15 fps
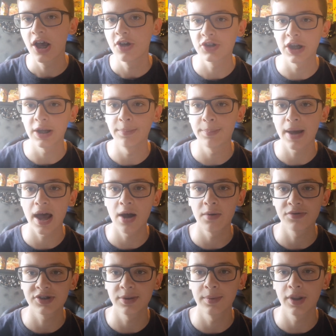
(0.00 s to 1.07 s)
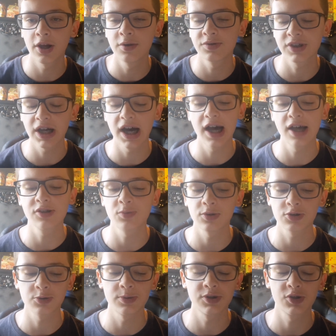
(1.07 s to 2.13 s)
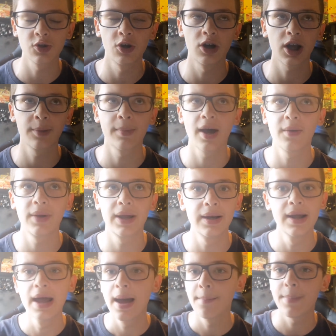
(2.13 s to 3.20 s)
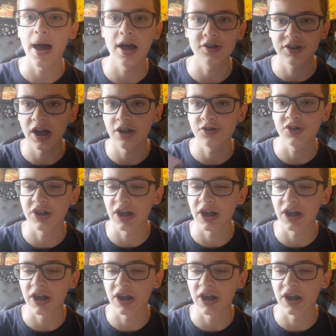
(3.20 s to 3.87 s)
so you can pair with some of those cards which we saw come out in Battlestar's